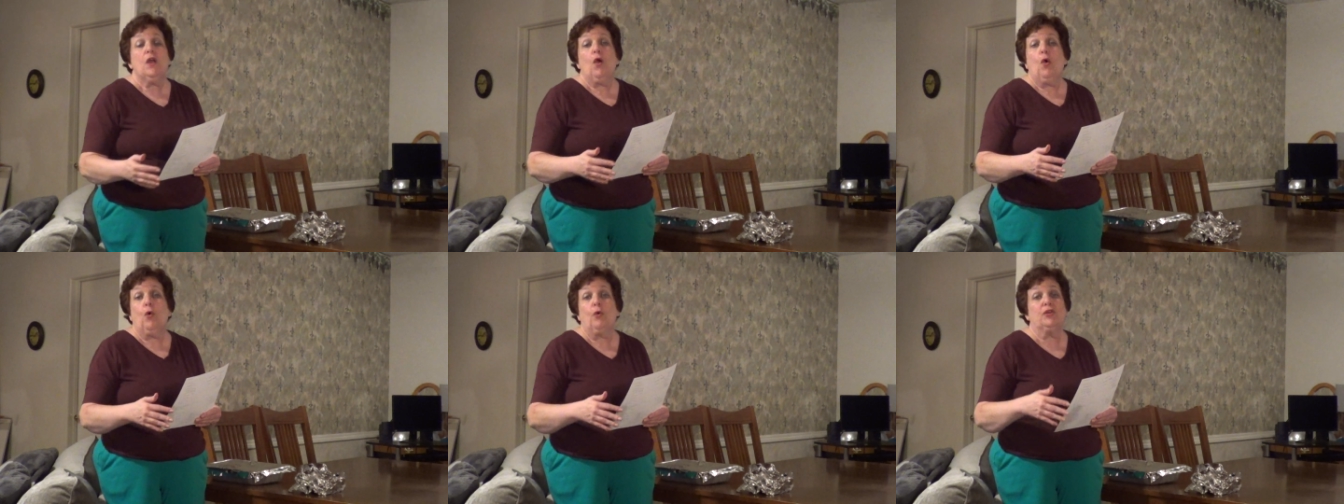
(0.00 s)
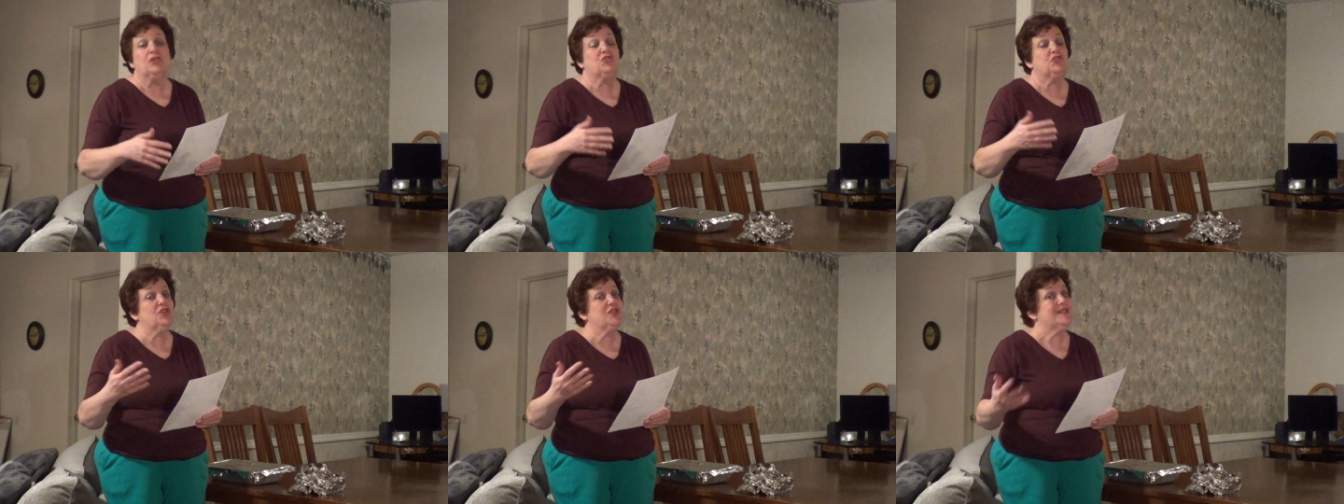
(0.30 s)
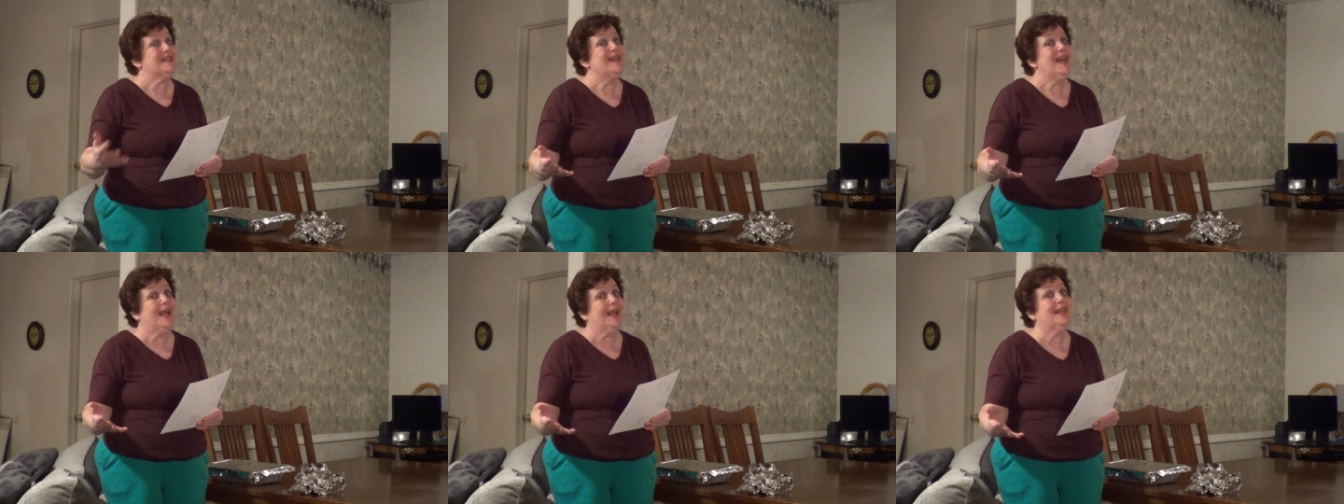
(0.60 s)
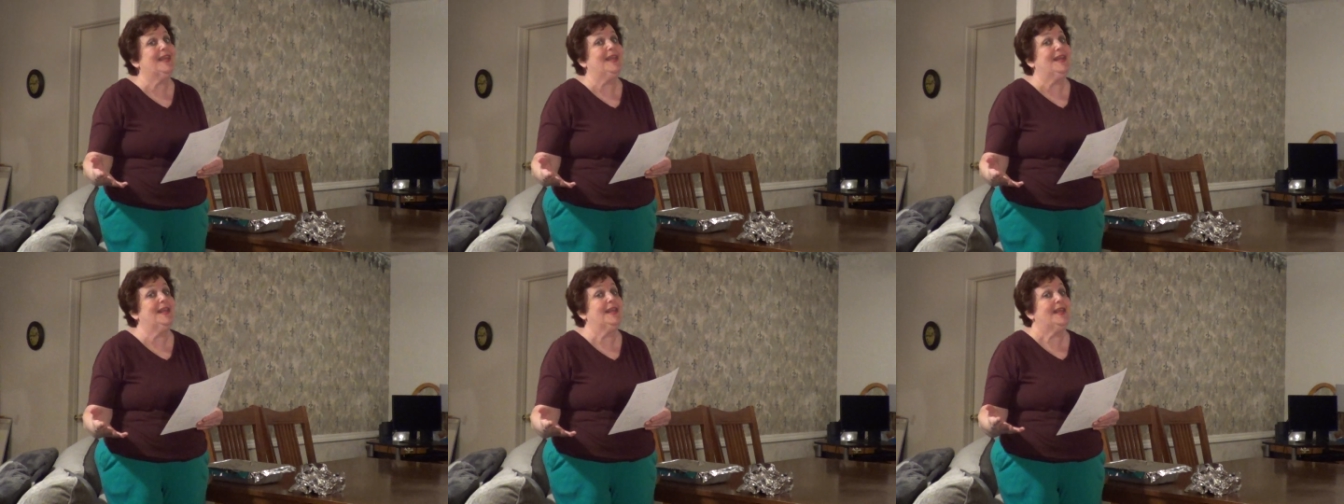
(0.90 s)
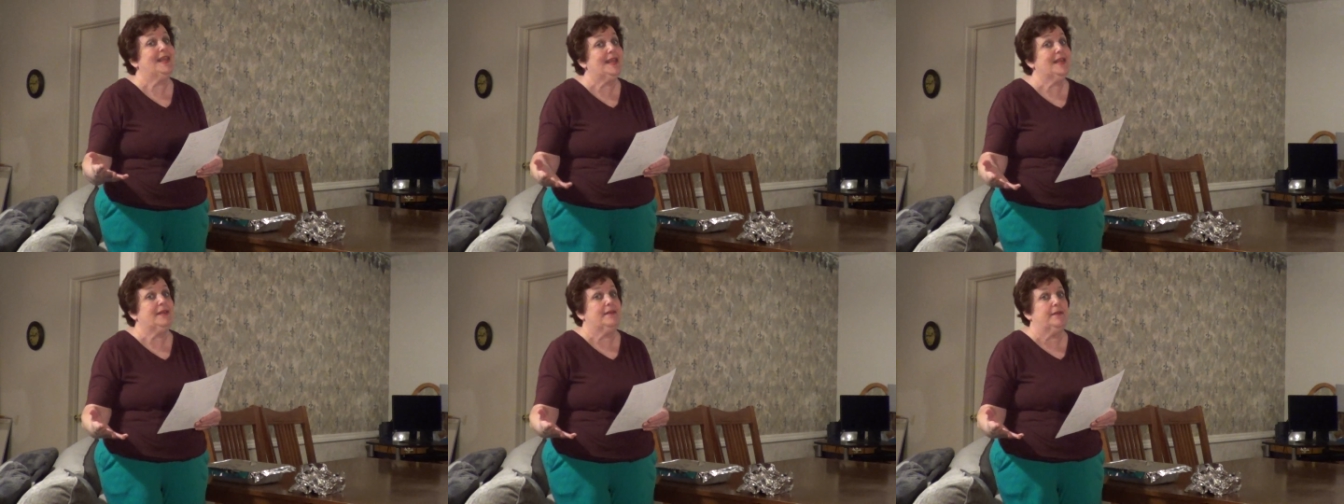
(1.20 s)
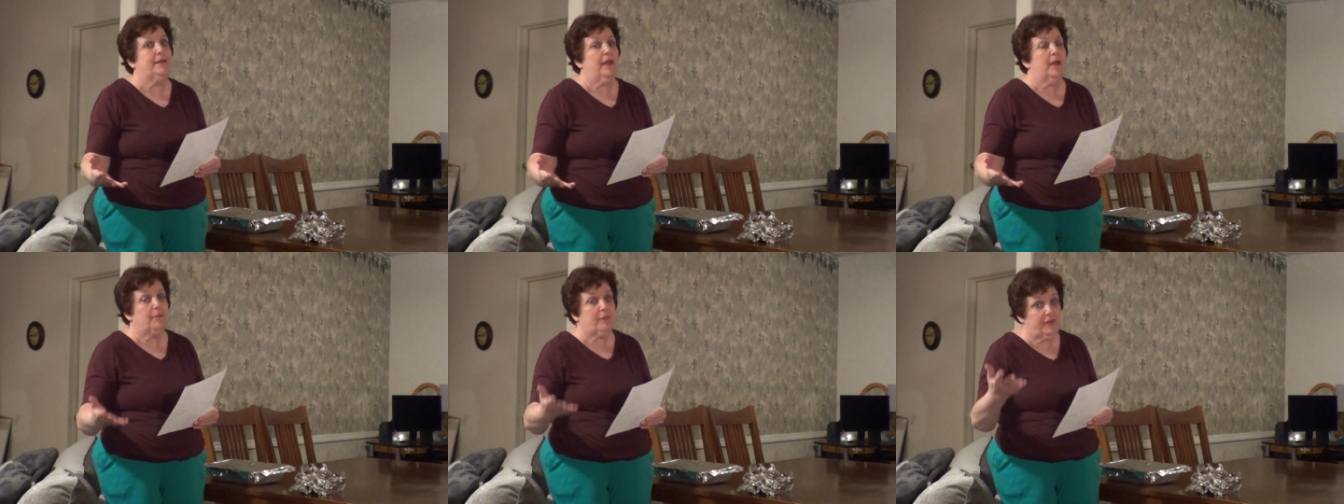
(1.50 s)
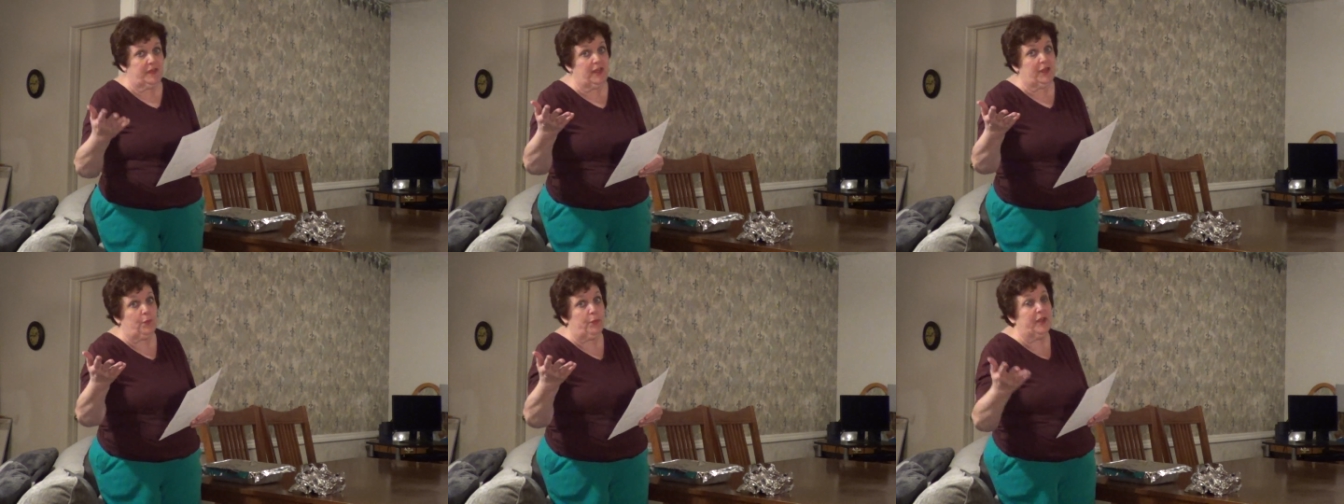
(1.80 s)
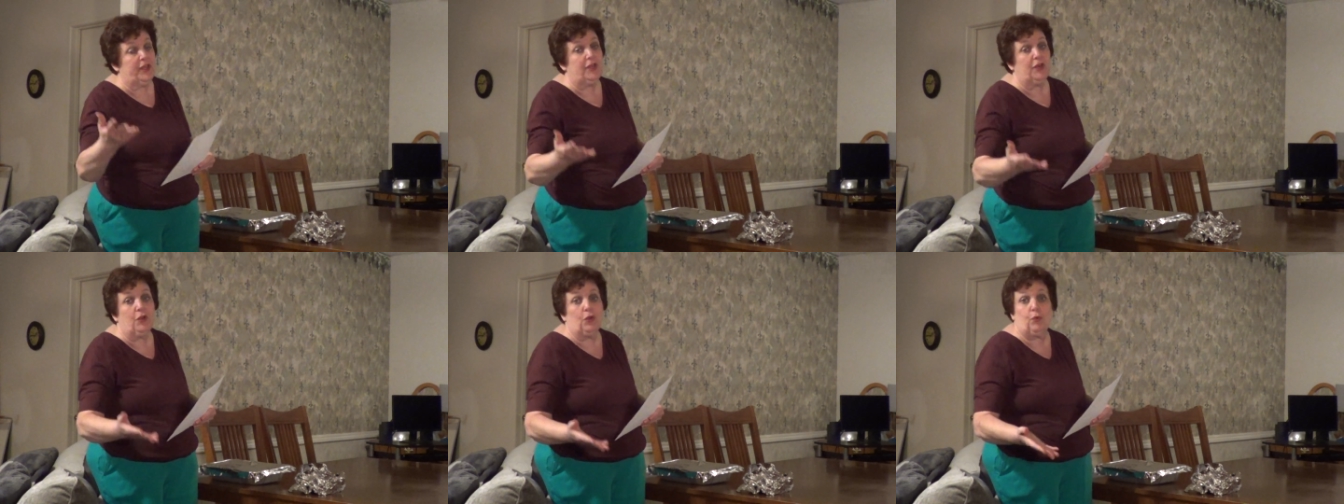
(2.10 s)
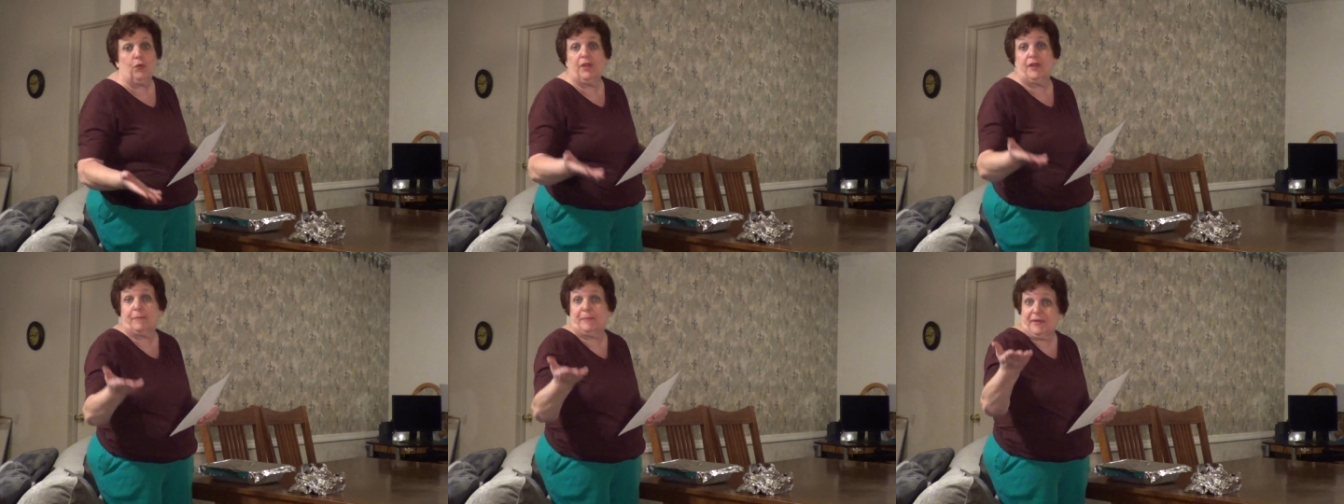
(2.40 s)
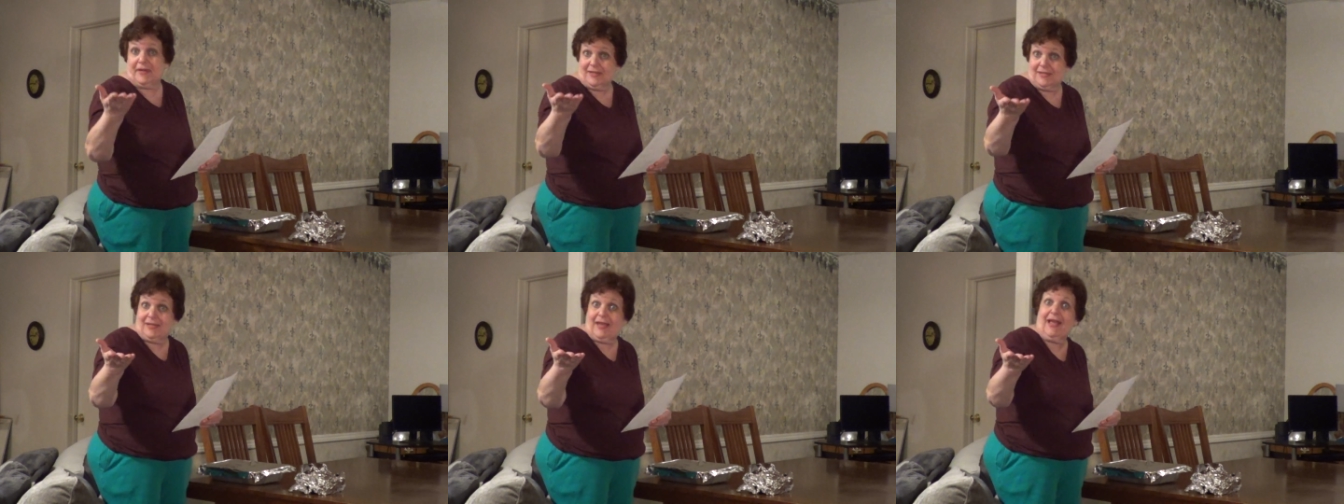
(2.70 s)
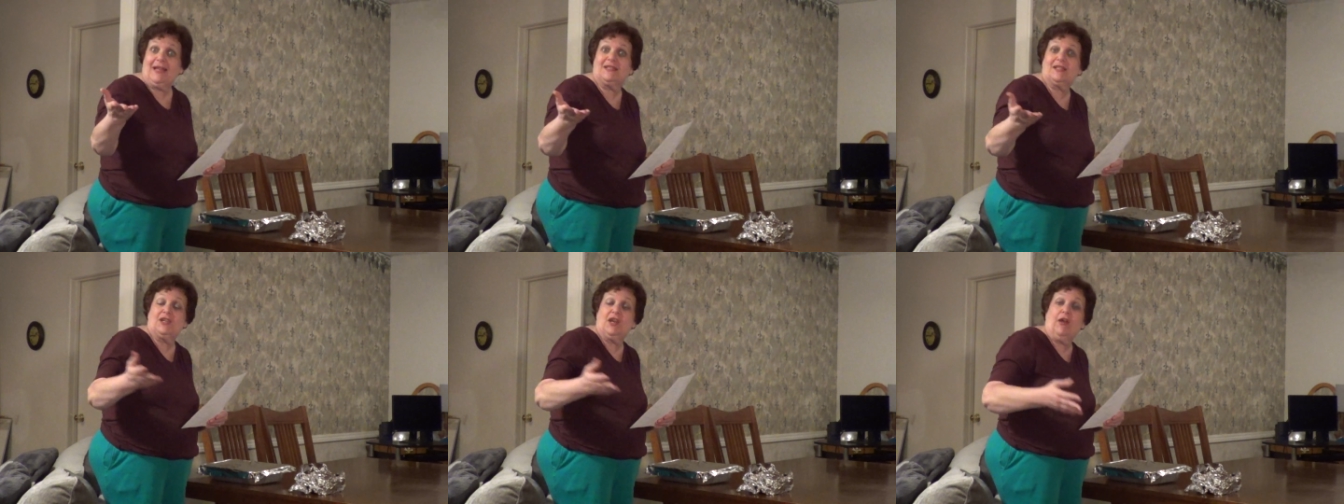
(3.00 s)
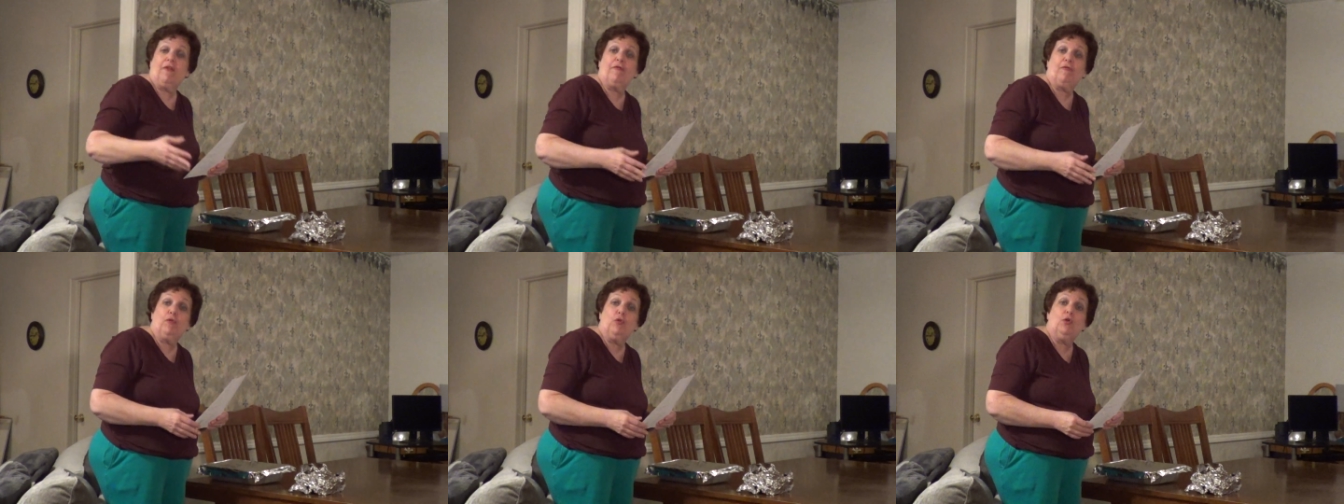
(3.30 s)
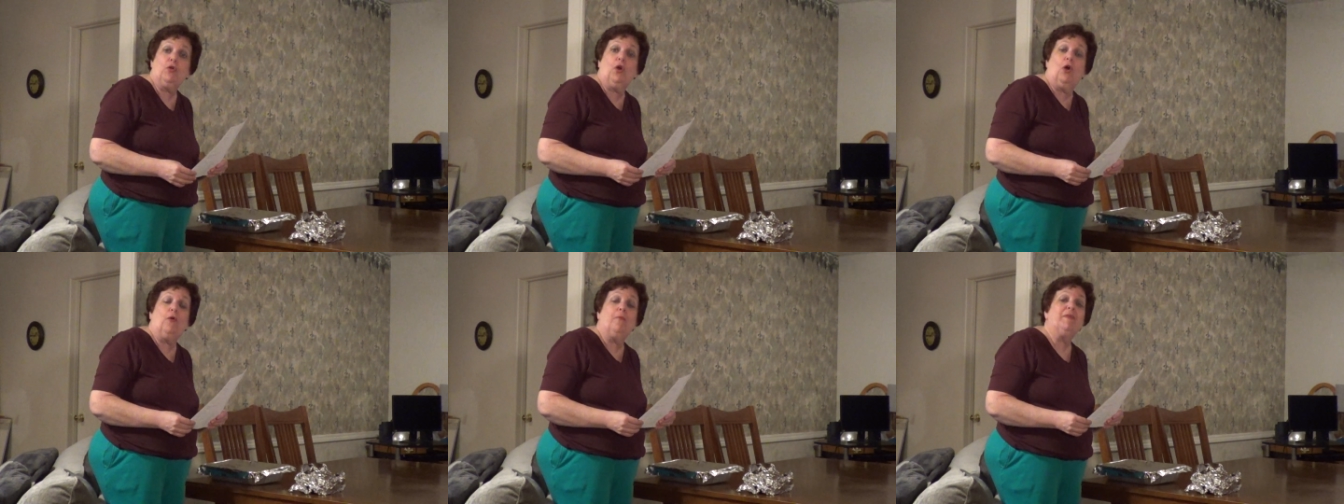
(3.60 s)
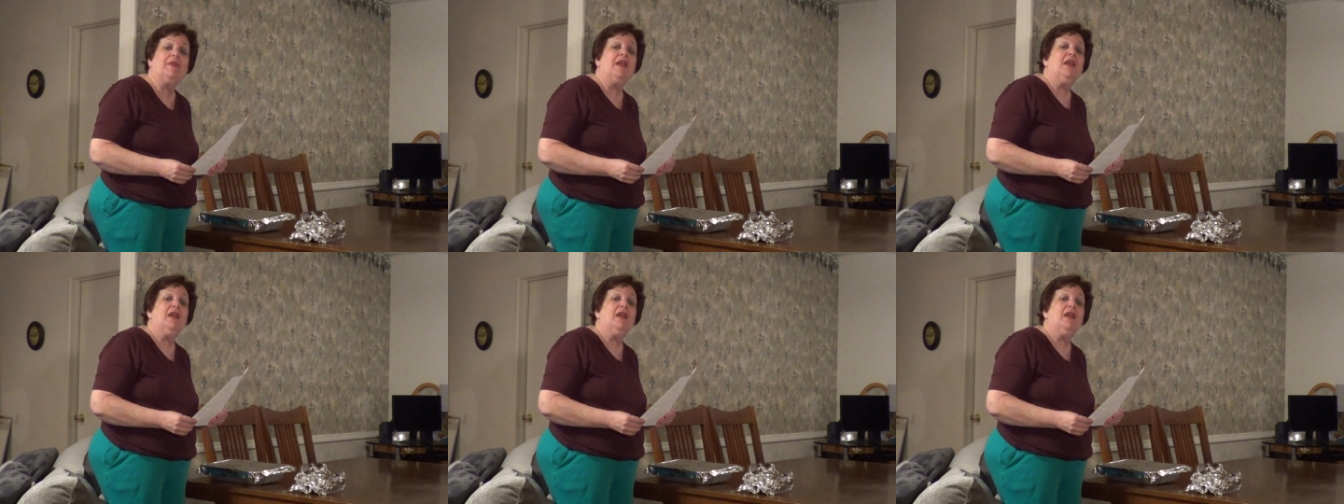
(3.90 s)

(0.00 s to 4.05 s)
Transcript: or it's just not getting eaten think we can agree because that's not frugal.